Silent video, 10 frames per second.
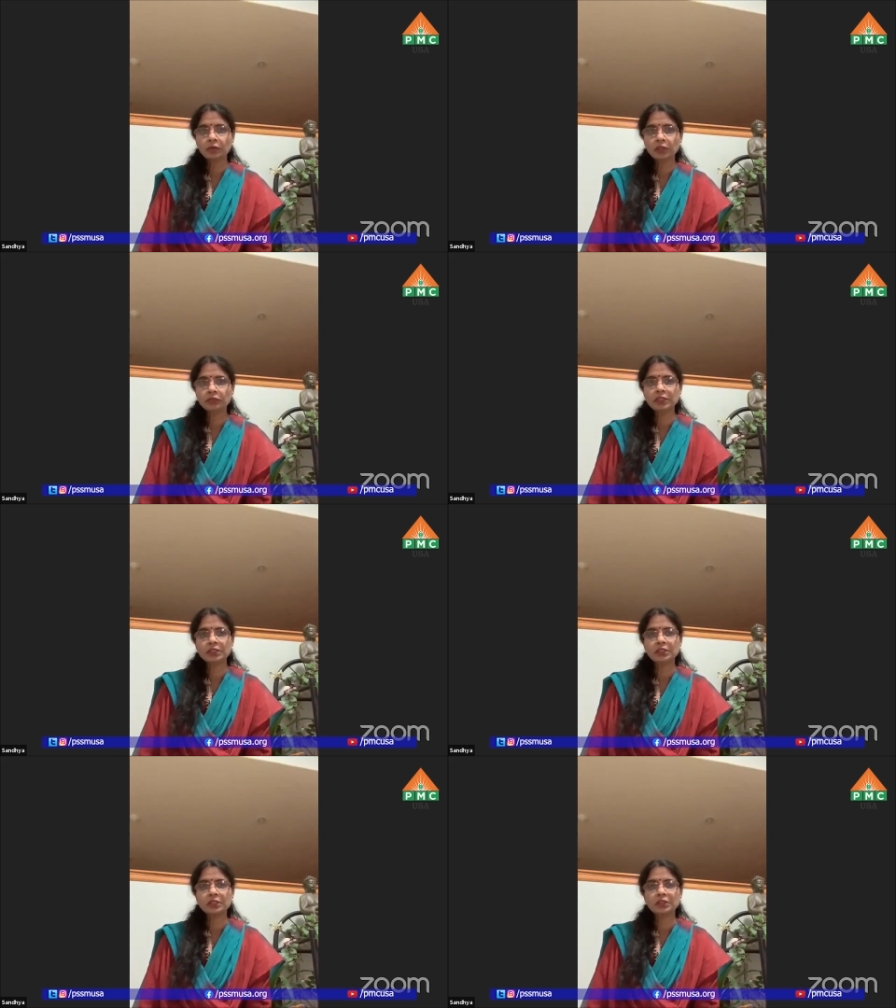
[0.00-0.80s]
Out of
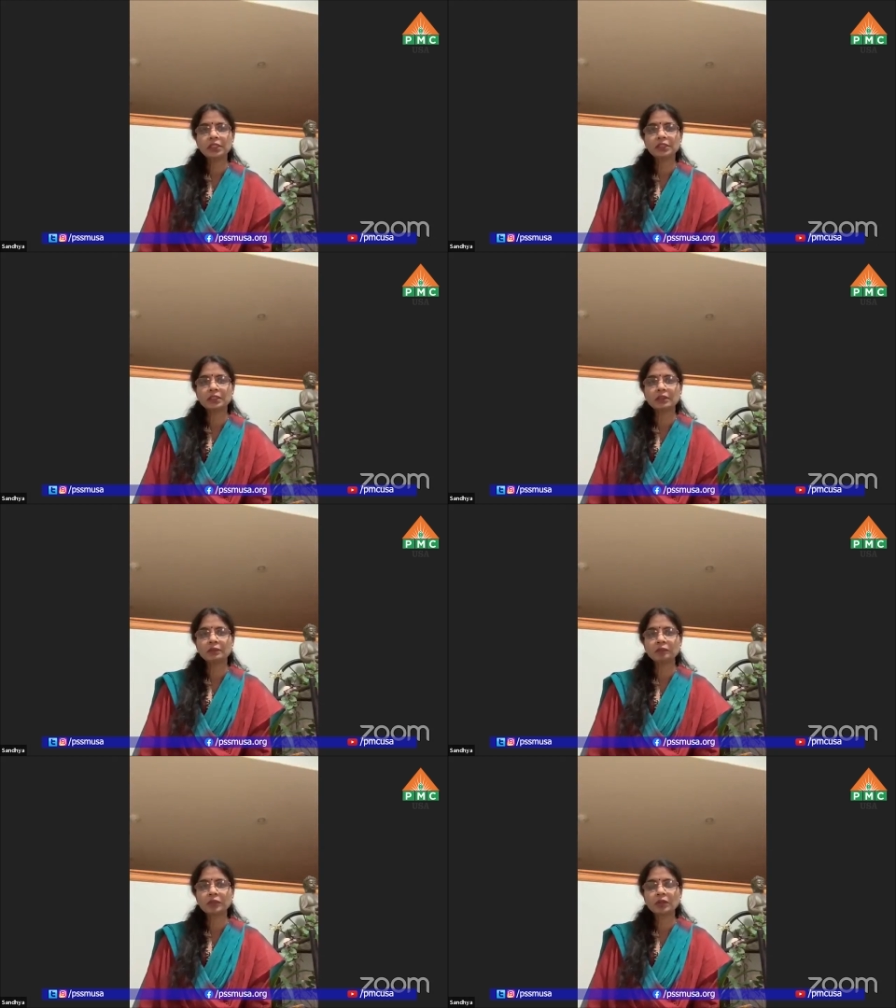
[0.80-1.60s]
this
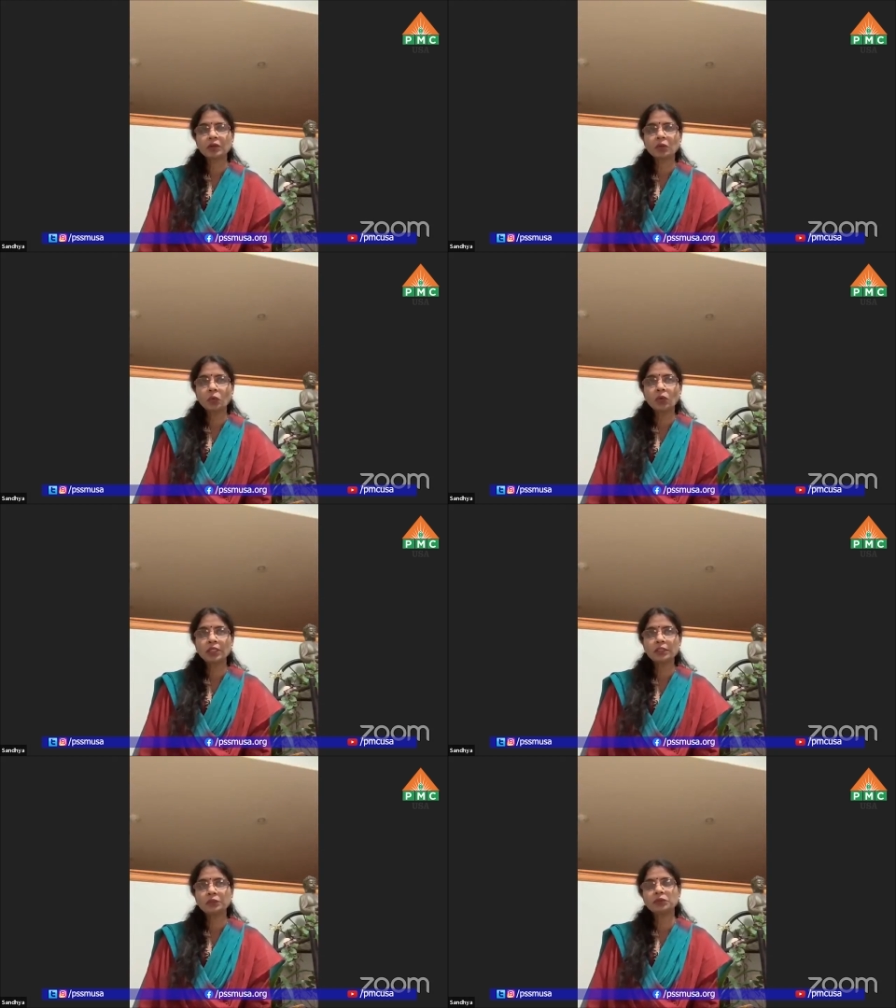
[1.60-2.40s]
situation,
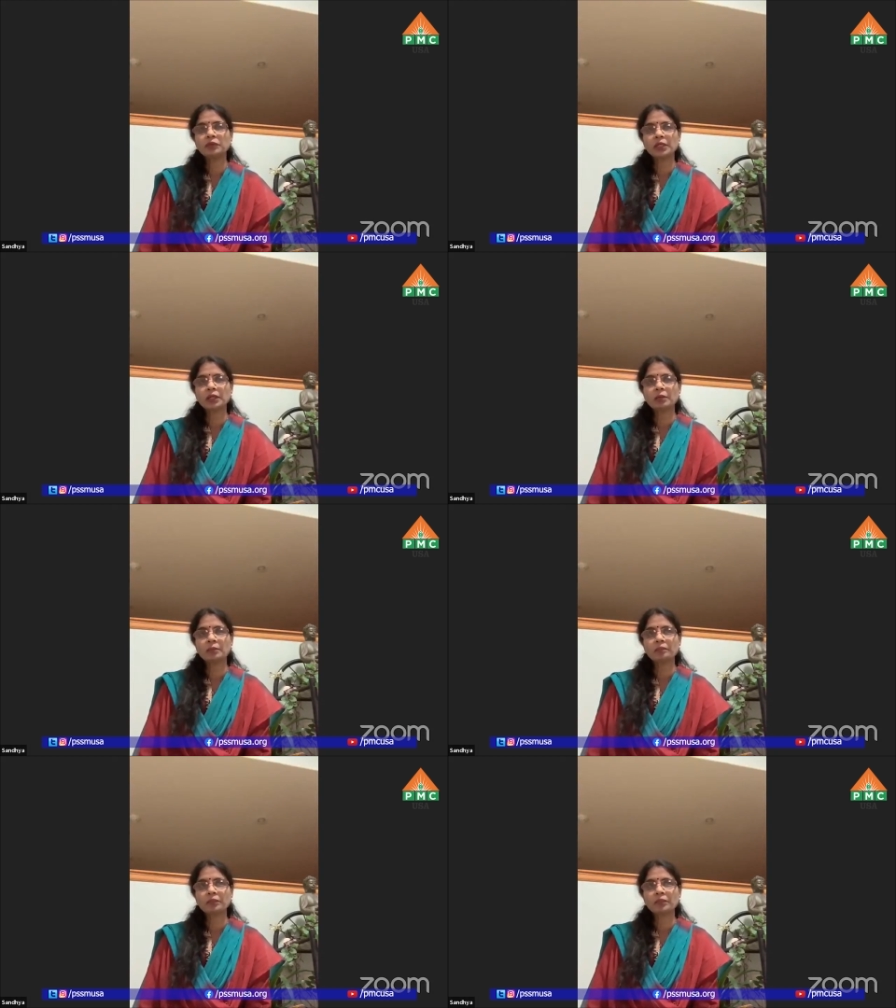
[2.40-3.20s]
only good will
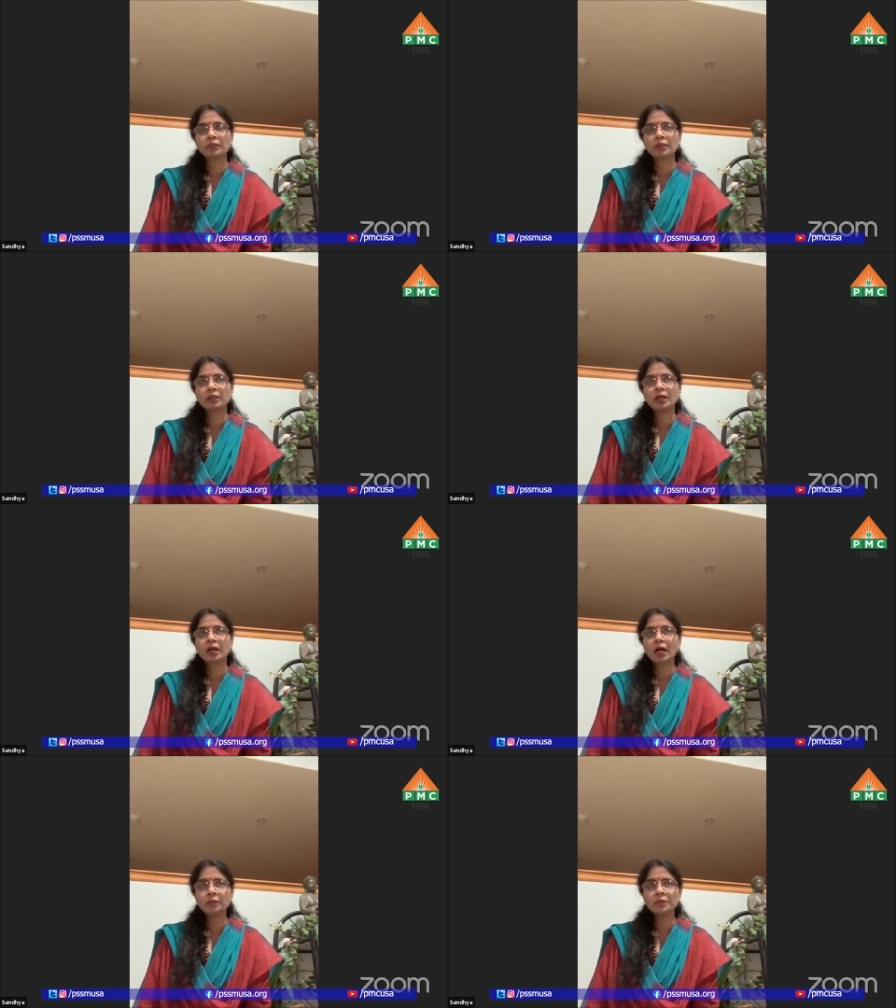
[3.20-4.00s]
come.
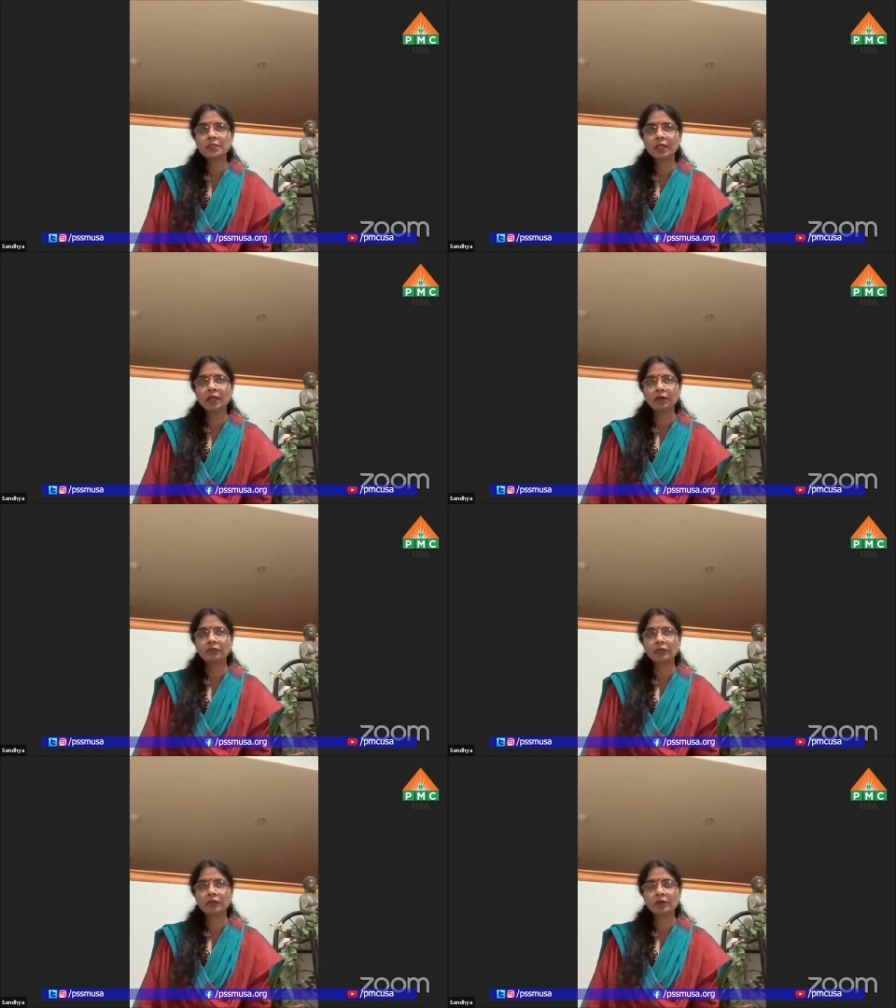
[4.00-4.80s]
I'm
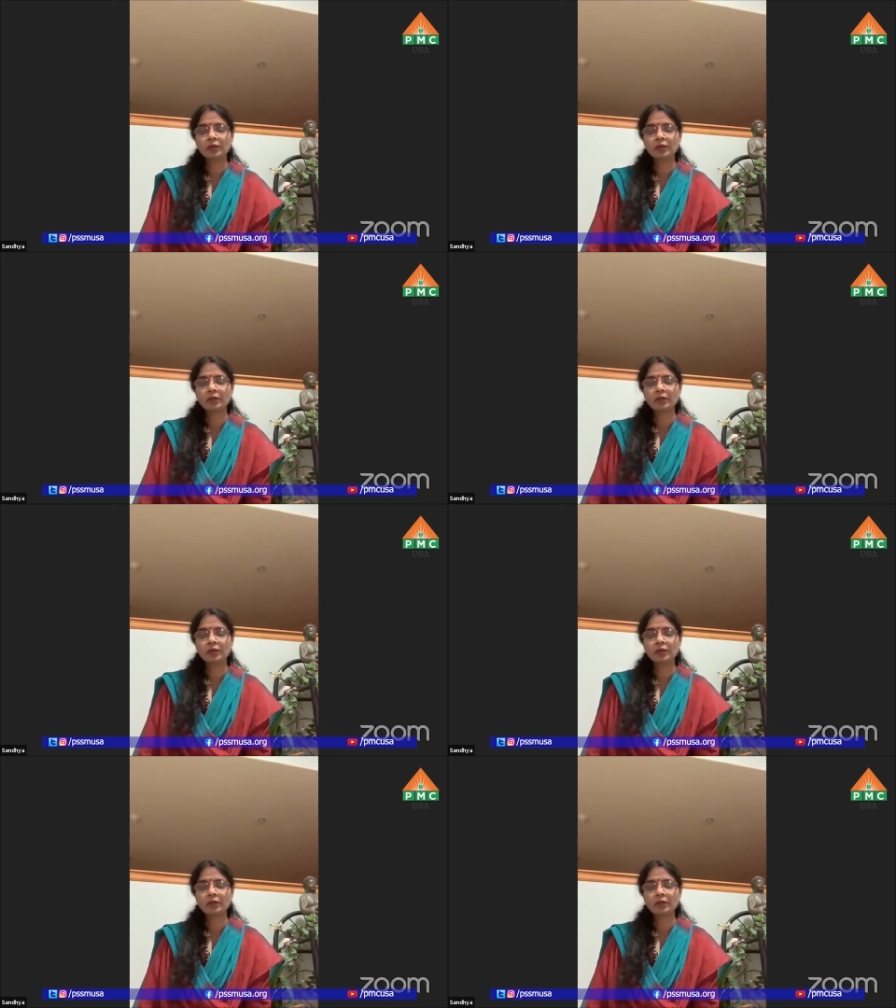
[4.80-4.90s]
safe.